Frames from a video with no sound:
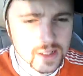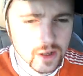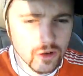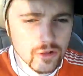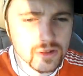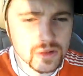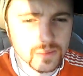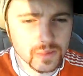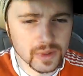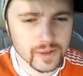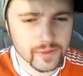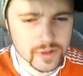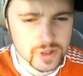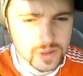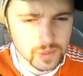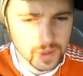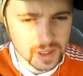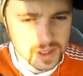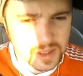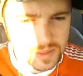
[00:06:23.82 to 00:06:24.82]
but
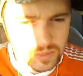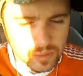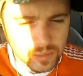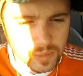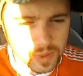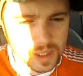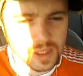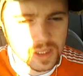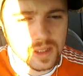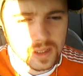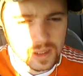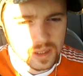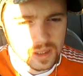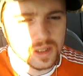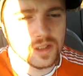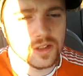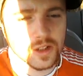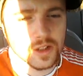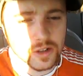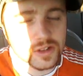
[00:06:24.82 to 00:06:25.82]
you know, she's my child
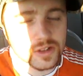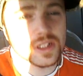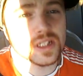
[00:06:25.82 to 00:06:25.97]
too.